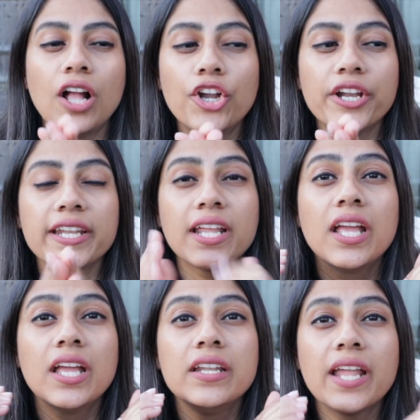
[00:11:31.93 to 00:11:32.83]
Alright,
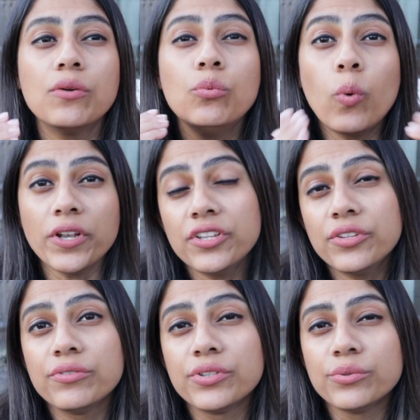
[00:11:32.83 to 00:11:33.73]
now what do
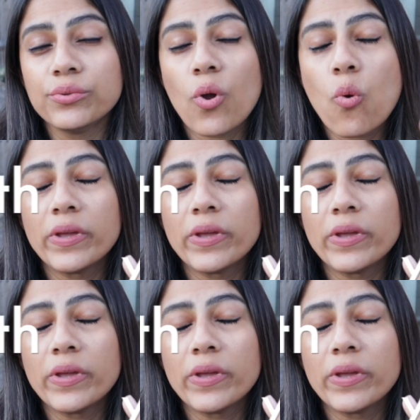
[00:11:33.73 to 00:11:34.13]
you do